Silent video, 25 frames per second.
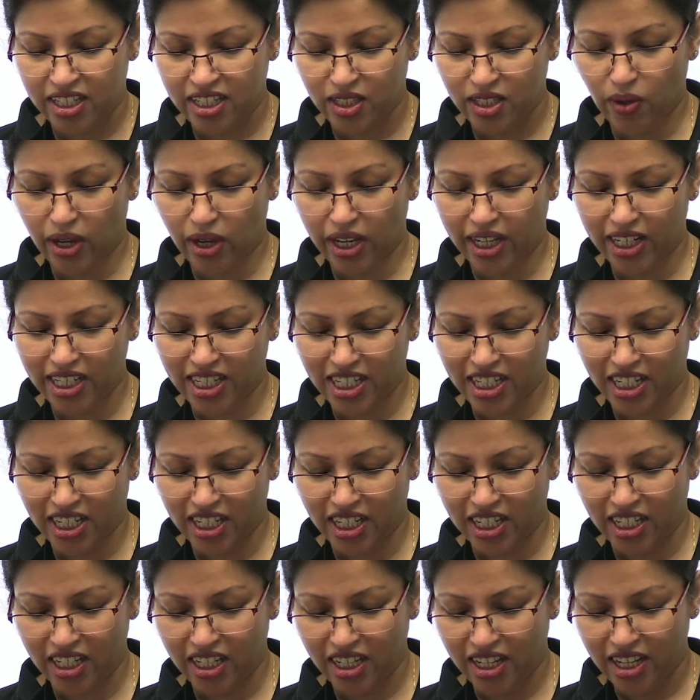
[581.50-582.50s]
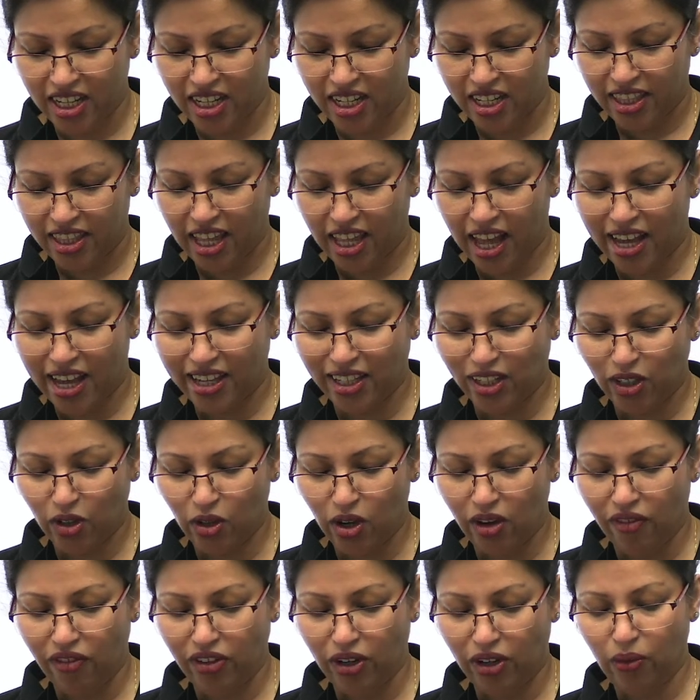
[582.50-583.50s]
Swayashi. Thank
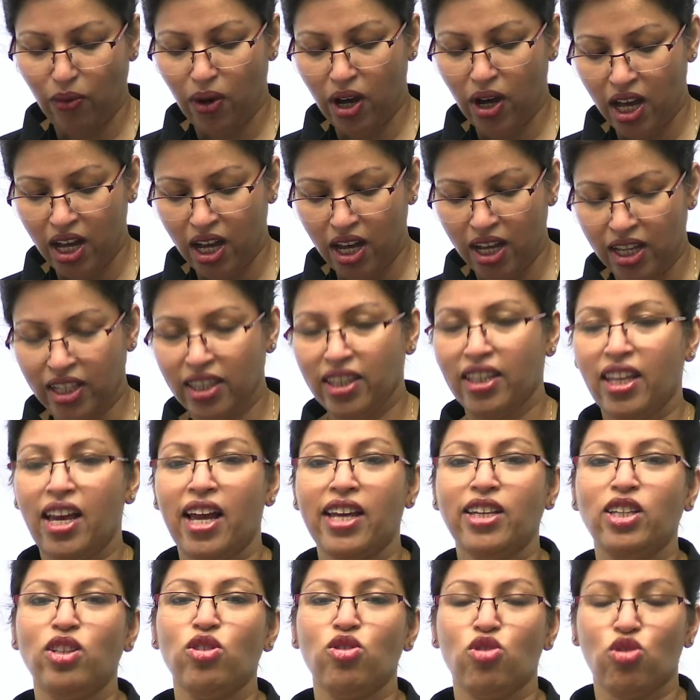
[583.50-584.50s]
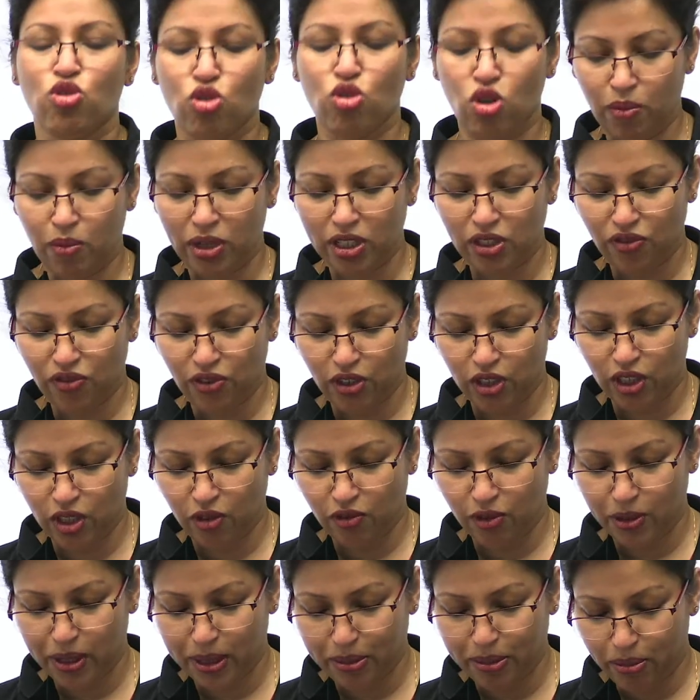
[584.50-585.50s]
you everyone. Thank you so much for
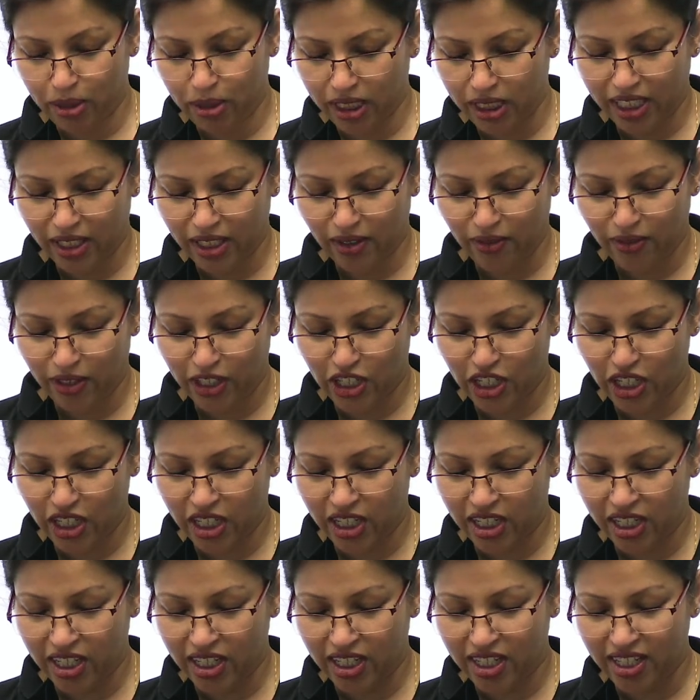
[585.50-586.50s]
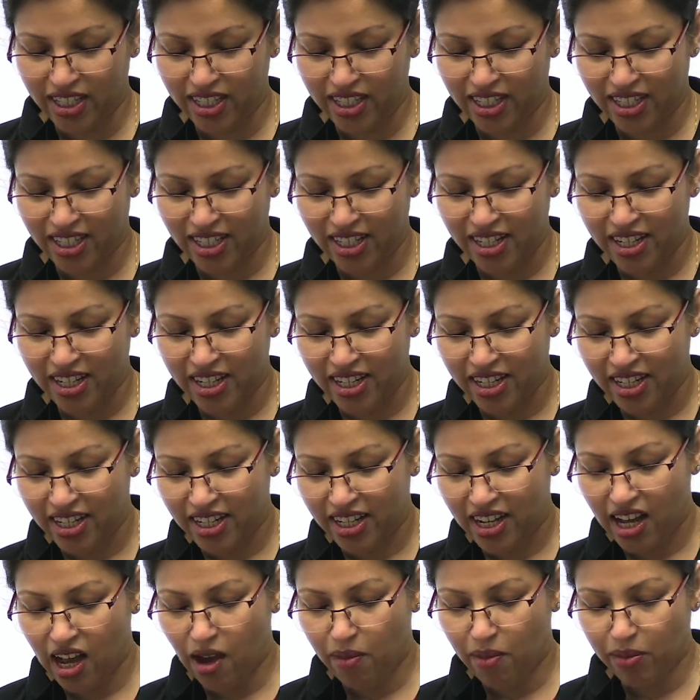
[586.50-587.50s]
the birthday wishes.
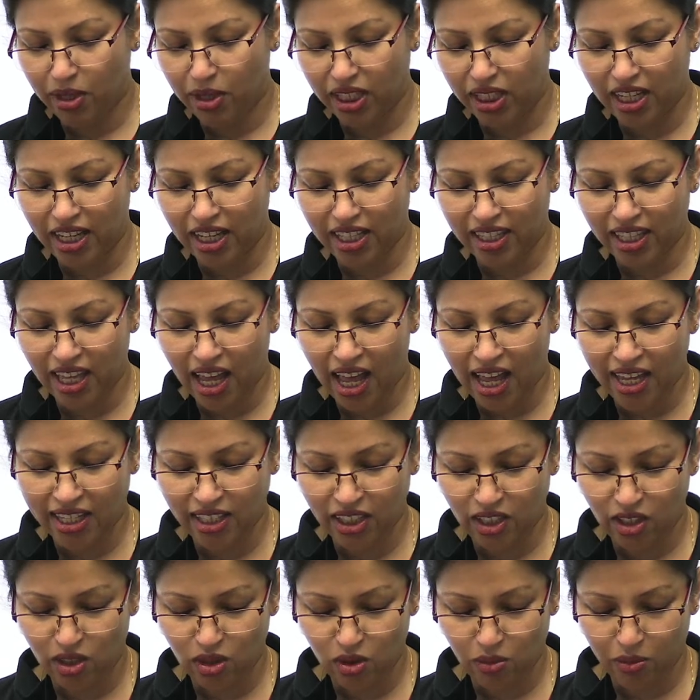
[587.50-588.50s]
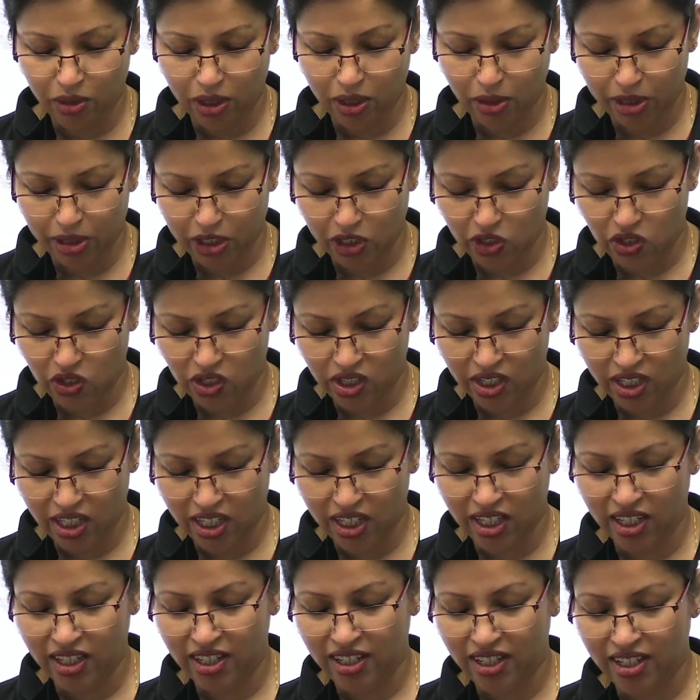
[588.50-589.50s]
Amrita, thank you mere
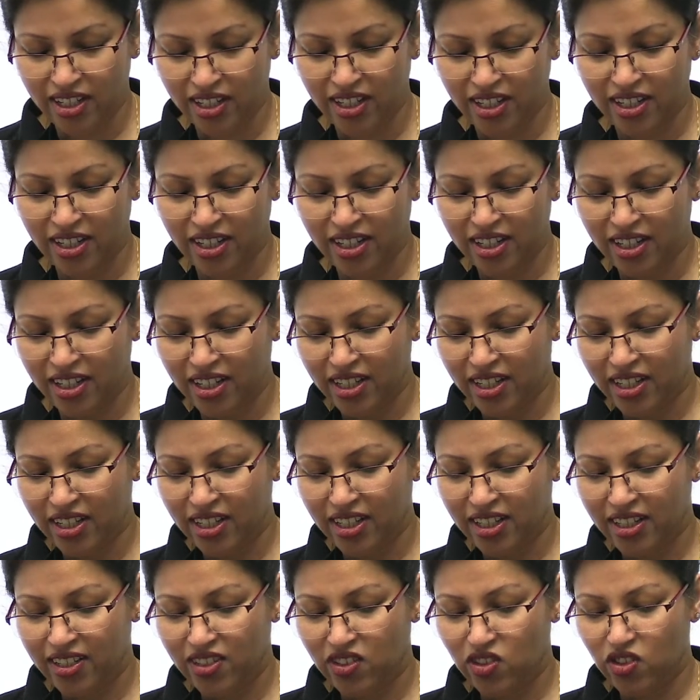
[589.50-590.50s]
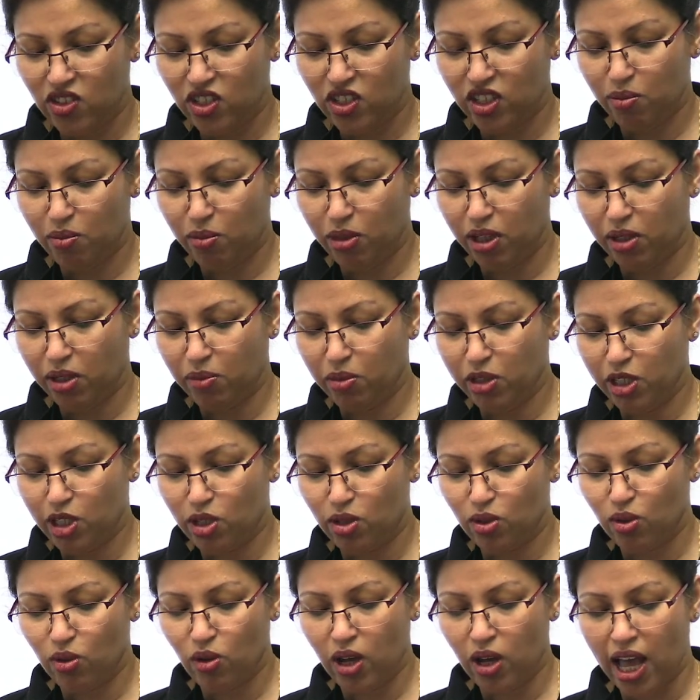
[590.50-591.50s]
bachche. Just make me
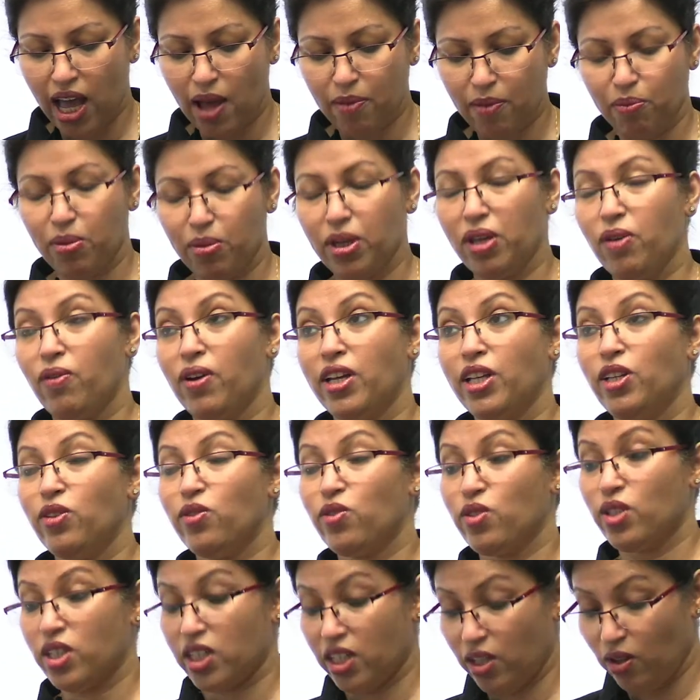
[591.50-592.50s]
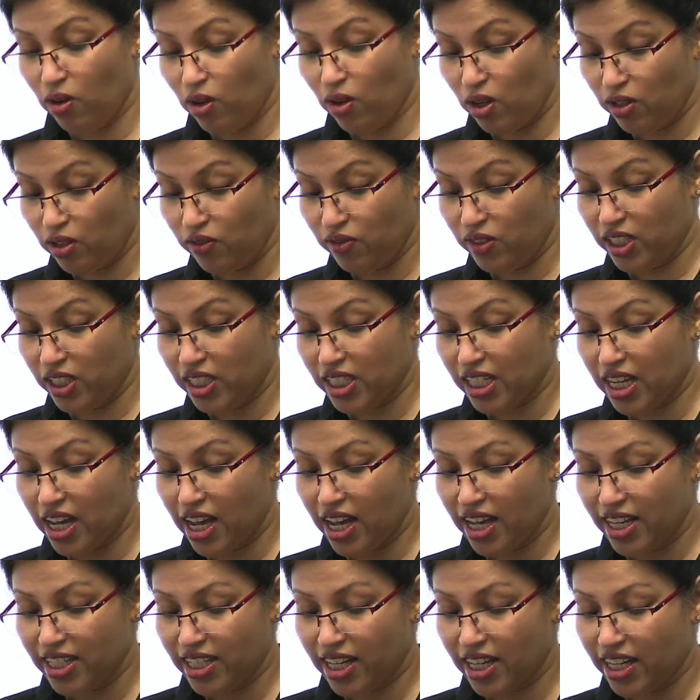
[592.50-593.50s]
so happy when you say all of this,
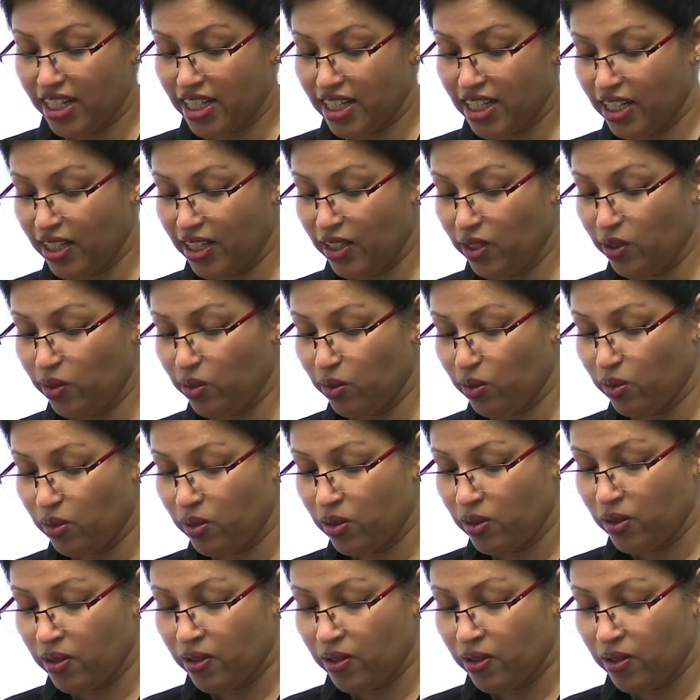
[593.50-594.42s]
guys, I tell you.